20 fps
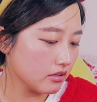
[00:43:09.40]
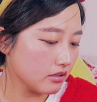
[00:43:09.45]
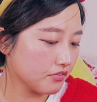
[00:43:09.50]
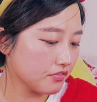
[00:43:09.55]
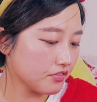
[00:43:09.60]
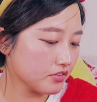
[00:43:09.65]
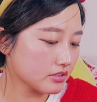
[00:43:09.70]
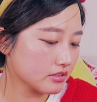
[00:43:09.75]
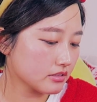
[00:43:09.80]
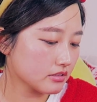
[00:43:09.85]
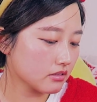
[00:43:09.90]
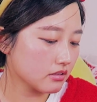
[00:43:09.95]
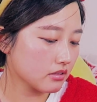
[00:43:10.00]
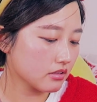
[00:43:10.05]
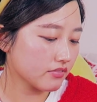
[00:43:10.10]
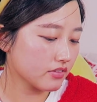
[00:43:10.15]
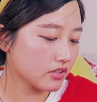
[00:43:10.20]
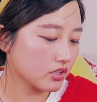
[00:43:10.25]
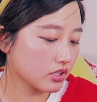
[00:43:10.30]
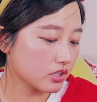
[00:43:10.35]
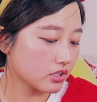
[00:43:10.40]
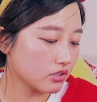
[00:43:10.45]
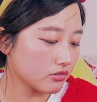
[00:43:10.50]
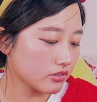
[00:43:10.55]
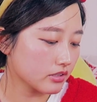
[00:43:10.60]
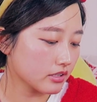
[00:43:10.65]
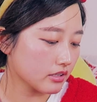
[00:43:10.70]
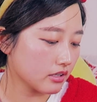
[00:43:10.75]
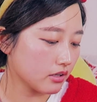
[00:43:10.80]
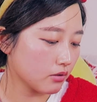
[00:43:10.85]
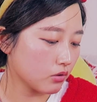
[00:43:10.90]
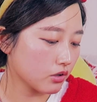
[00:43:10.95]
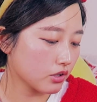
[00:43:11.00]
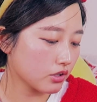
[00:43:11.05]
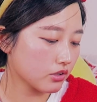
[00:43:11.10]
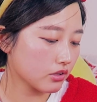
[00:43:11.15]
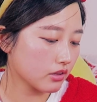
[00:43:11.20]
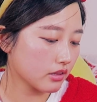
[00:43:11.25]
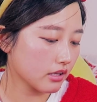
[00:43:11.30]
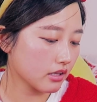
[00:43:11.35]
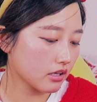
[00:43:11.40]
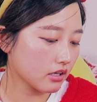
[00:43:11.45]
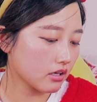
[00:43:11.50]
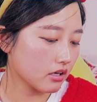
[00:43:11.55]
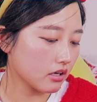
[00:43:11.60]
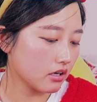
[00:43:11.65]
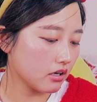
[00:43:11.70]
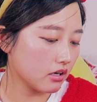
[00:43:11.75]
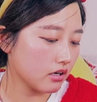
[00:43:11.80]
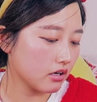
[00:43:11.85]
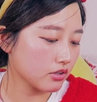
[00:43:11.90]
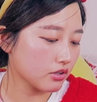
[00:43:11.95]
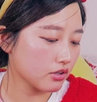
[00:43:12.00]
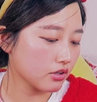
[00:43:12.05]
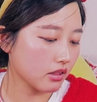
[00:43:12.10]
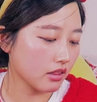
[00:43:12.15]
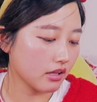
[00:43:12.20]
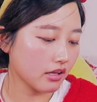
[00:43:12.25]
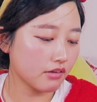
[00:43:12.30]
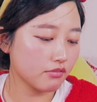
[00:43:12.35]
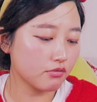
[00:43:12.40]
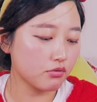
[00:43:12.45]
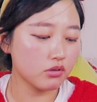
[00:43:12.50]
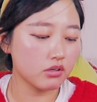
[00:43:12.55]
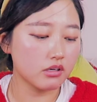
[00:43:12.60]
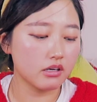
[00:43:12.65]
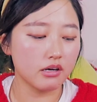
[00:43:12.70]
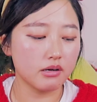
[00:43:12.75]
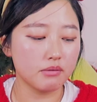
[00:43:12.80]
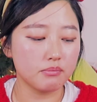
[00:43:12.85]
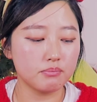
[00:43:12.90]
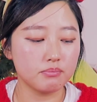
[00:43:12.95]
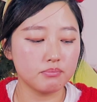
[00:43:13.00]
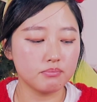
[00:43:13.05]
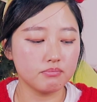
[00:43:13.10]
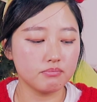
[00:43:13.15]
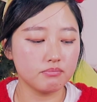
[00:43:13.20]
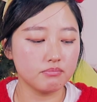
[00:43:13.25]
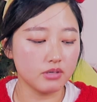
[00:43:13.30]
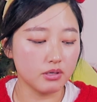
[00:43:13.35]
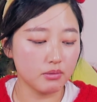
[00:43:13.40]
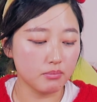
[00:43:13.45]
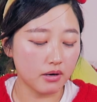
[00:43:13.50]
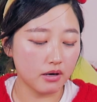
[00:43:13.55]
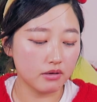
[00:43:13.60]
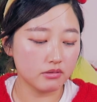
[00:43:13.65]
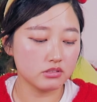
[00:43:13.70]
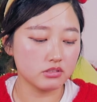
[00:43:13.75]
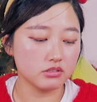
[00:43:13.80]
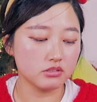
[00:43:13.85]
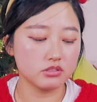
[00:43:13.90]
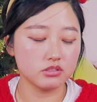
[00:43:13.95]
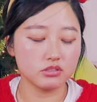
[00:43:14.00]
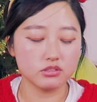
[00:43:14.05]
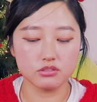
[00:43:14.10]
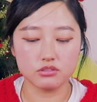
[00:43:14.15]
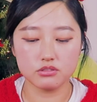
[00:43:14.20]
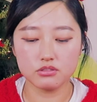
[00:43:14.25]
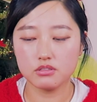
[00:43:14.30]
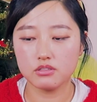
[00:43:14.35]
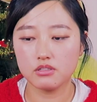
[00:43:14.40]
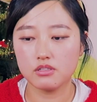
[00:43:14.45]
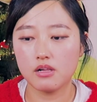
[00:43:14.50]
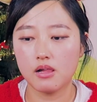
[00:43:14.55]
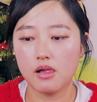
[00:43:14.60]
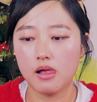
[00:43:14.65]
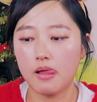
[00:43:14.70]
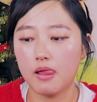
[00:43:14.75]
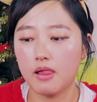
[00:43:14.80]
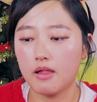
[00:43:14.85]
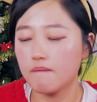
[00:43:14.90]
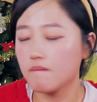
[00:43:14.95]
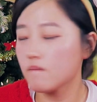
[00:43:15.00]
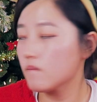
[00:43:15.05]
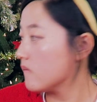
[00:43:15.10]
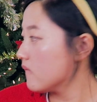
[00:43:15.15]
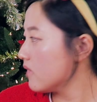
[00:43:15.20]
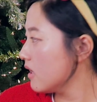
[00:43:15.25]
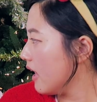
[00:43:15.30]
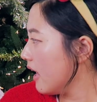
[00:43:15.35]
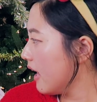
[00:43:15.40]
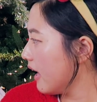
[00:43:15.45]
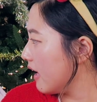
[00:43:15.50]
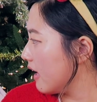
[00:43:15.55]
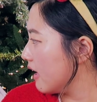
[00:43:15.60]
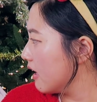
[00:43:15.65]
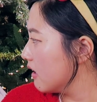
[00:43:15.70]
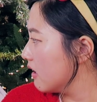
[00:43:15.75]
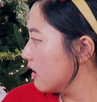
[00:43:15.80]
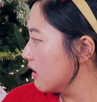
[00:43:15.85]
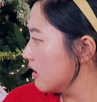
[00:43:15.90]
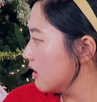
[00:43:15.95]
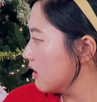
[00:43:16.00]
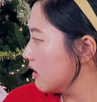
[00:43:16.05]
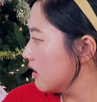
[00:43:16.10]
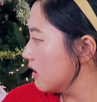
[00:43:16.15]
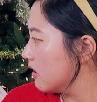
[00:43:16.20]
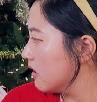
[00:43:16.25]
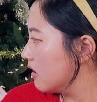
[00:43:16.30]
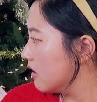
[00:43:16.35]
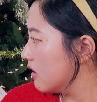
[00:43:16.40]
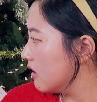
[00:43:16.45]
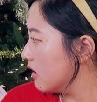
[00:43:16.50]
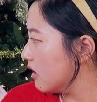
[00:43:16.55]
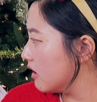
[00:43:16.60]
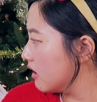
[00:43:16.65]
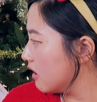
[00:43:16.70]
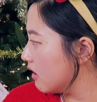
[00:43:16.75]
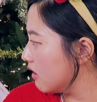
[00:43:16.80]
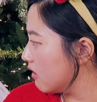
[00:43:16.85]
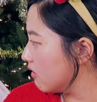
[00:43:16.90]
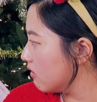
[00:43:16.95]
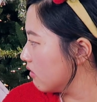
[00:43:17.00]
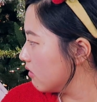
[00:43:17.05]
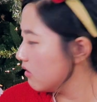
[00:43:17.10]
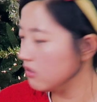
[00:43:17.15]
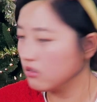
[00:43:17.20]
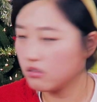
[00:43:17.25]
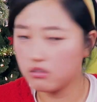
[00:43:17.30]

If you still lived in Korea, what do you think your life would have amounted to? Hey! Hello?